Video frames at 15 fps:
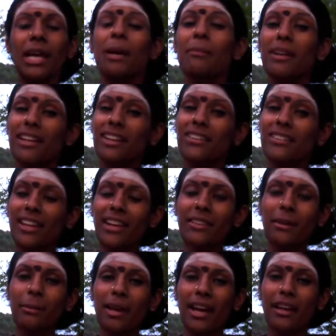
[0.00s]
But is that
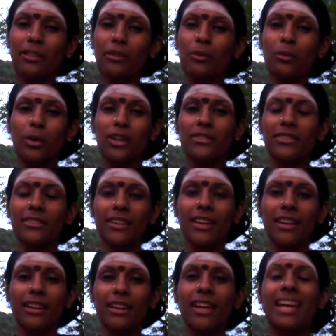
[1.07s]
the path you want to
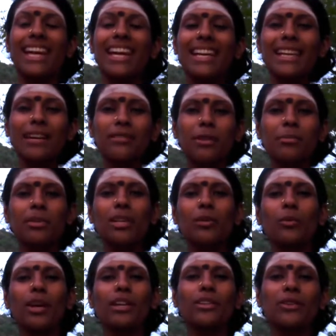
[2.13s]
take? Inevitably,
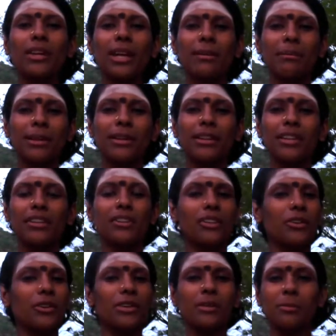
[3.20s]
when you get married, you're
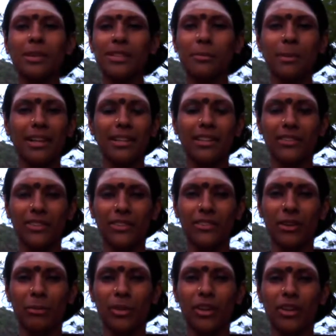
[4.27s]
going to be dependent on
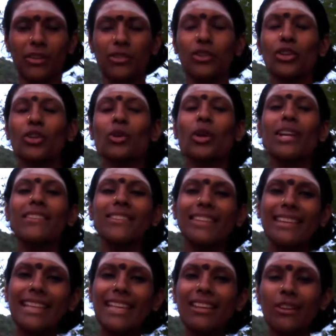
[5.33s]
someone else. You're going to
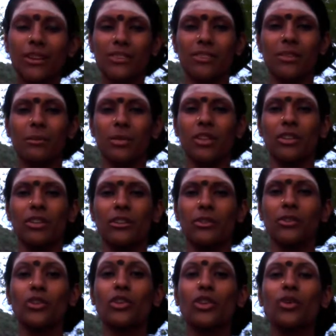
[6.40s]
lean on someone
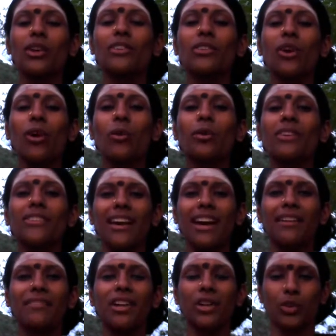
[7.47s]
else. You're going to always
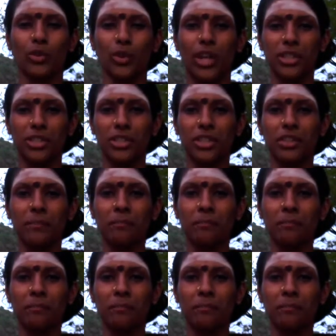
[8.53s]
have a crutch.